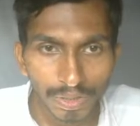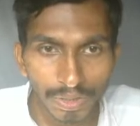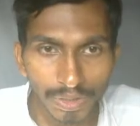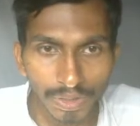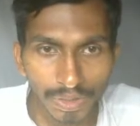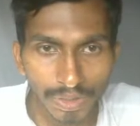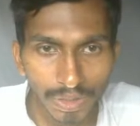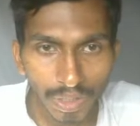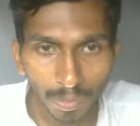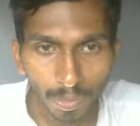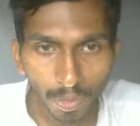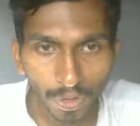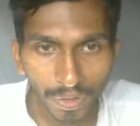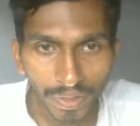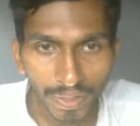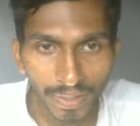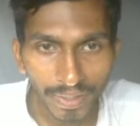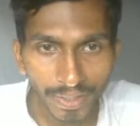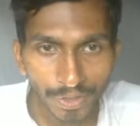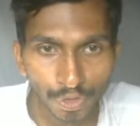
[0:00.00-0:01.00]
Oh come on,
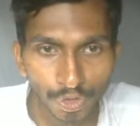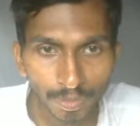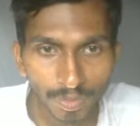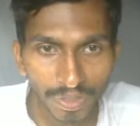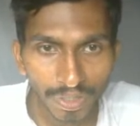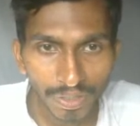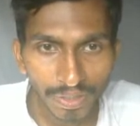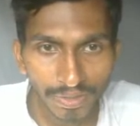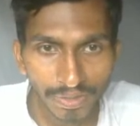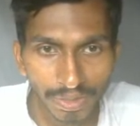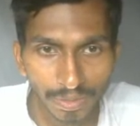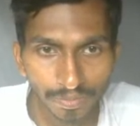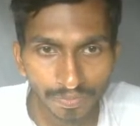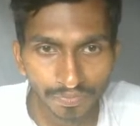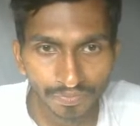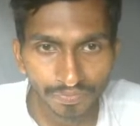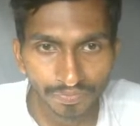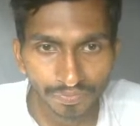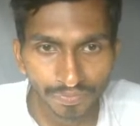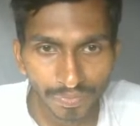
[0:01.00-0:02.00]
yeah, I should be getting some.
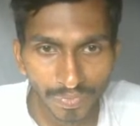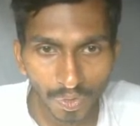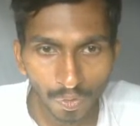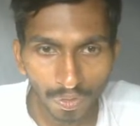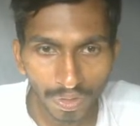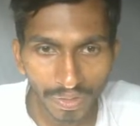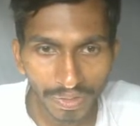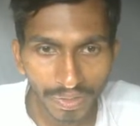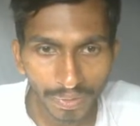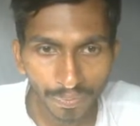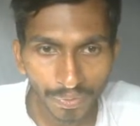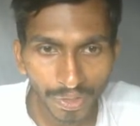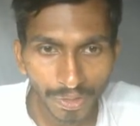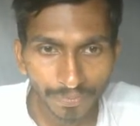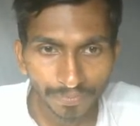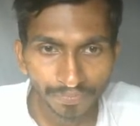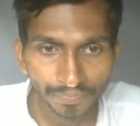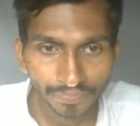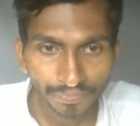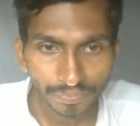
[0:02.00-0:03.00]
Okay, here we are.
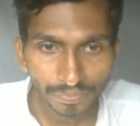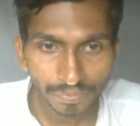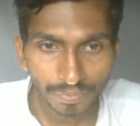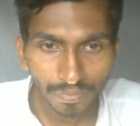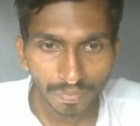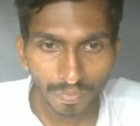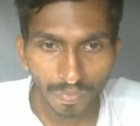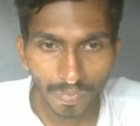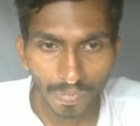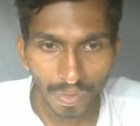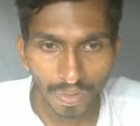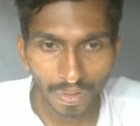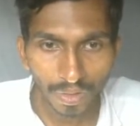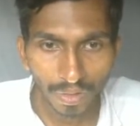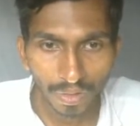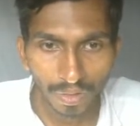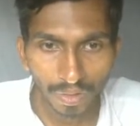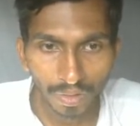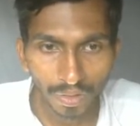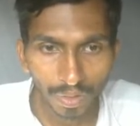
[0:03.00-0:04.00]

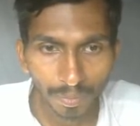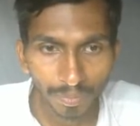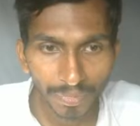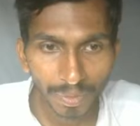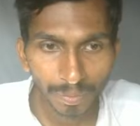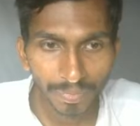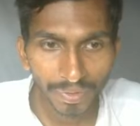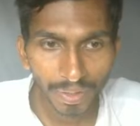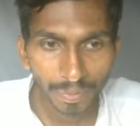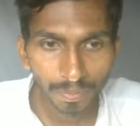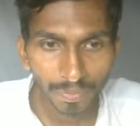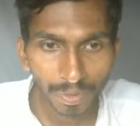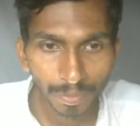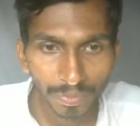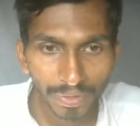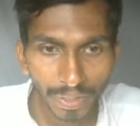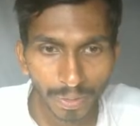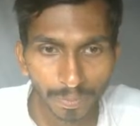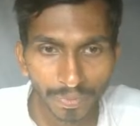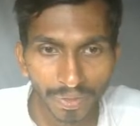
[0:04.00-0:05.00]
Meme type,
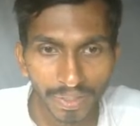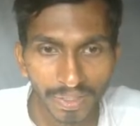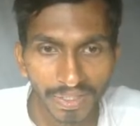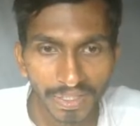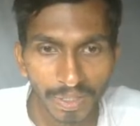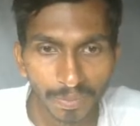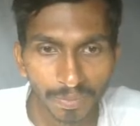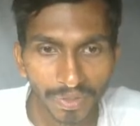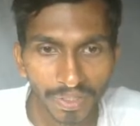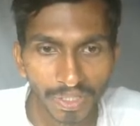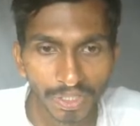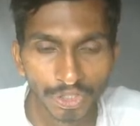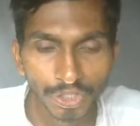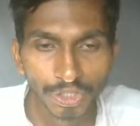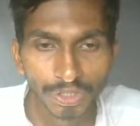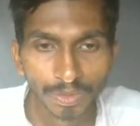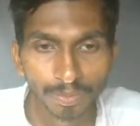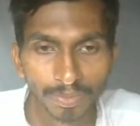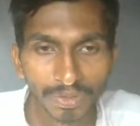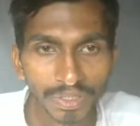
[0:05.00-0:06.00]
image,
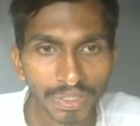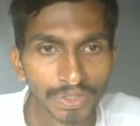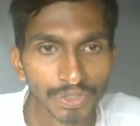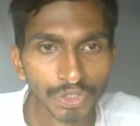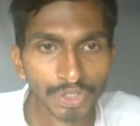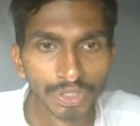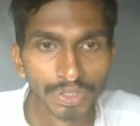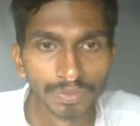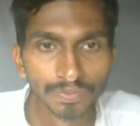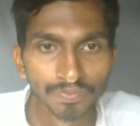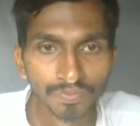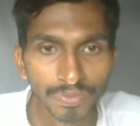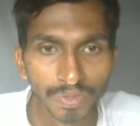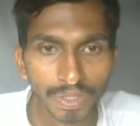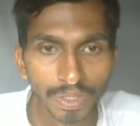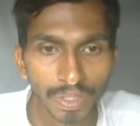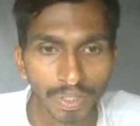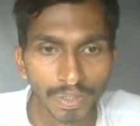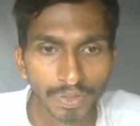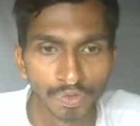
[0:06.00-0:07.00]
PNG.
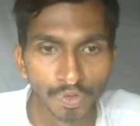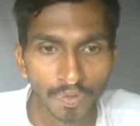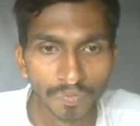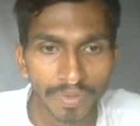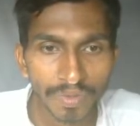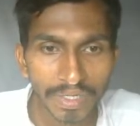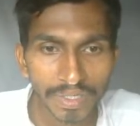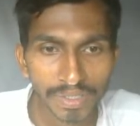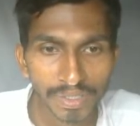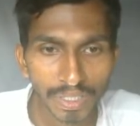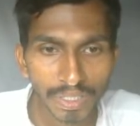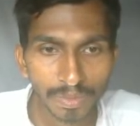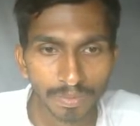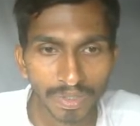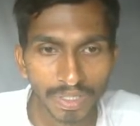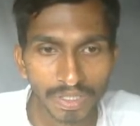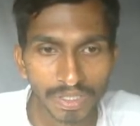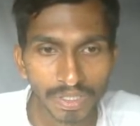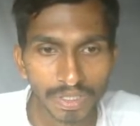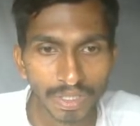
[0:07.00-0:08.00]
So if that is an
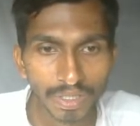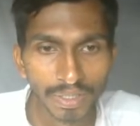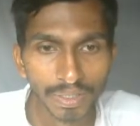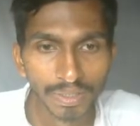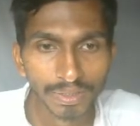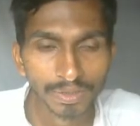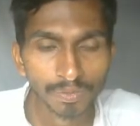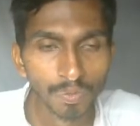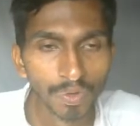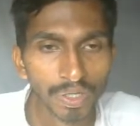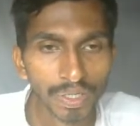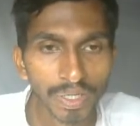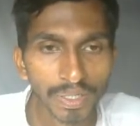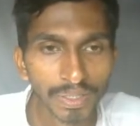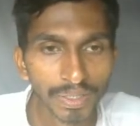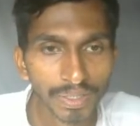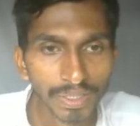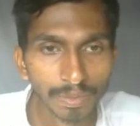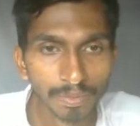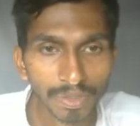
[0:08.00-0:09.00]
image, it will
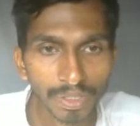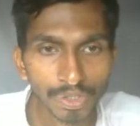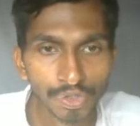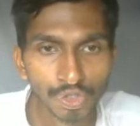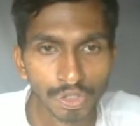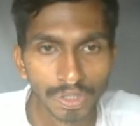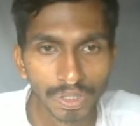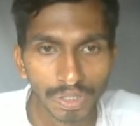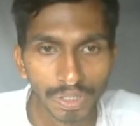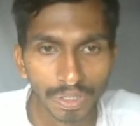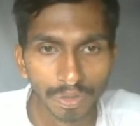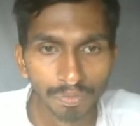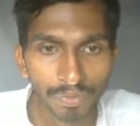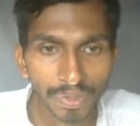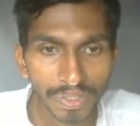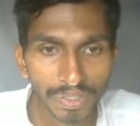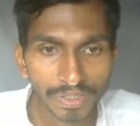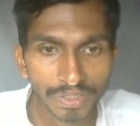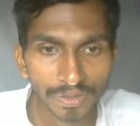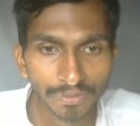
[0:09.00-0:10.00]
contain image. If
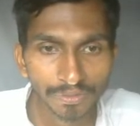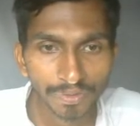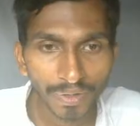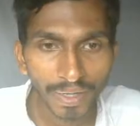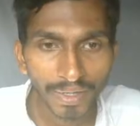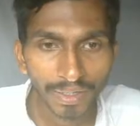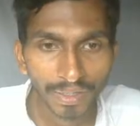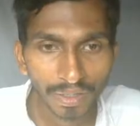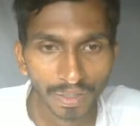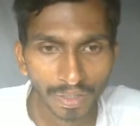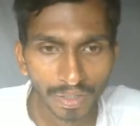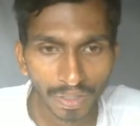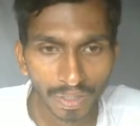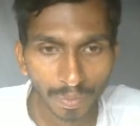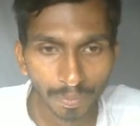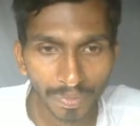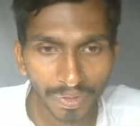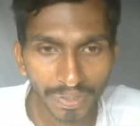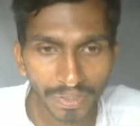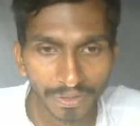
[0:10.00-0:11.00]
that is a file, a
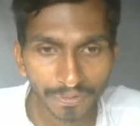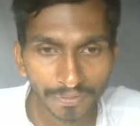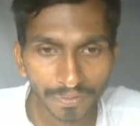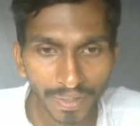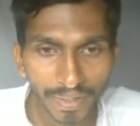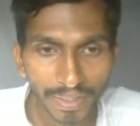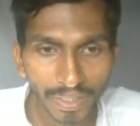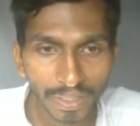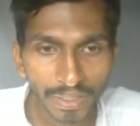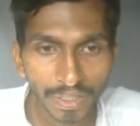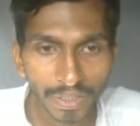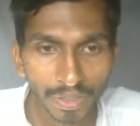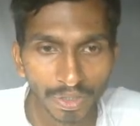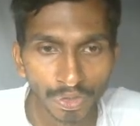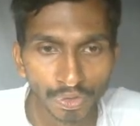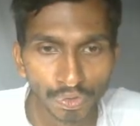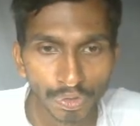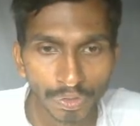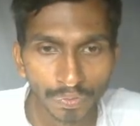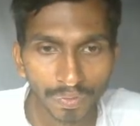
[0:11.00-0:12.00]
PDF file,
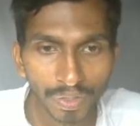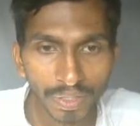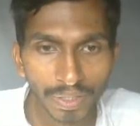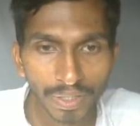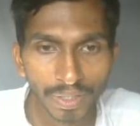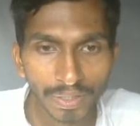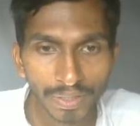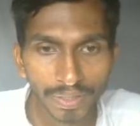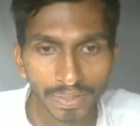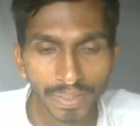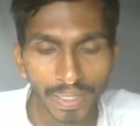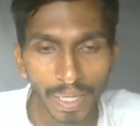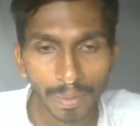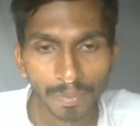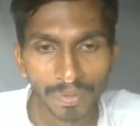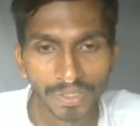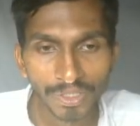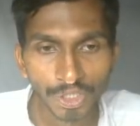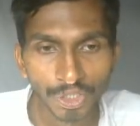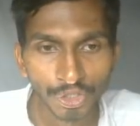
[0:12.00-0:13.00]
so it will contain
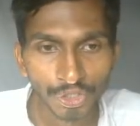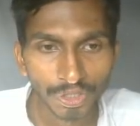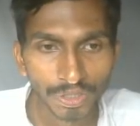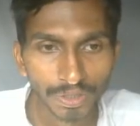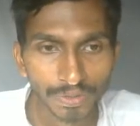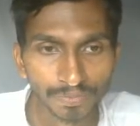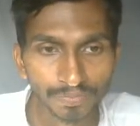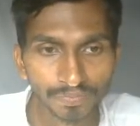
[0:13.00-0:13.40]
application.